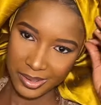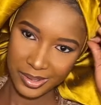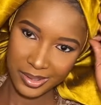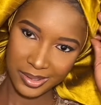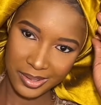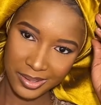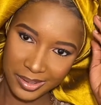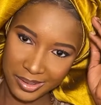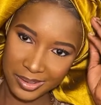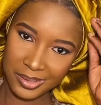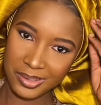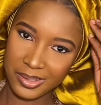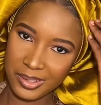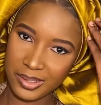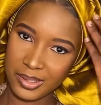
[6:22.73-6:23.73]
model to
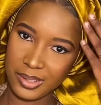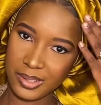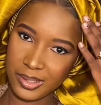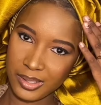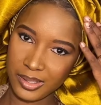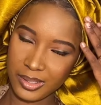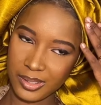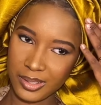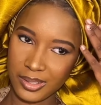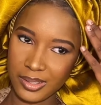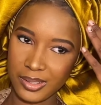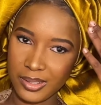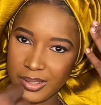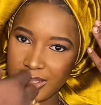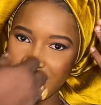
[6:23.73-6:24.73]
hold on to the hair tie
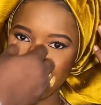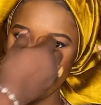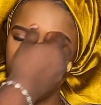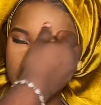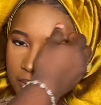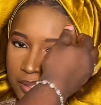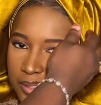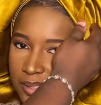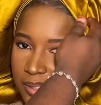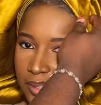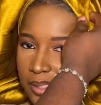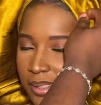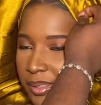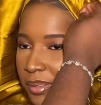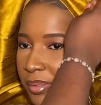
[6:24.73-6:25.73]
is the secret
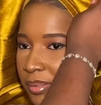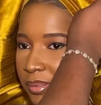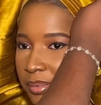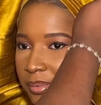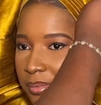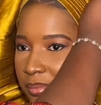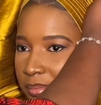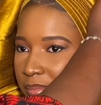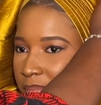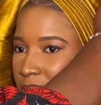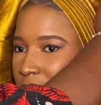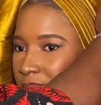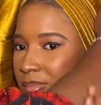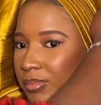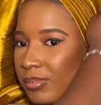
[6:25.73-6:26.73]
behind this.
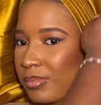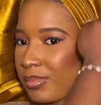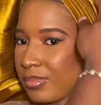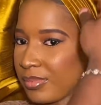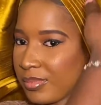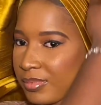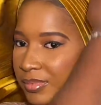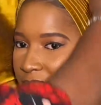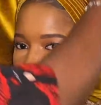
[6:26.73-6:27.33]
So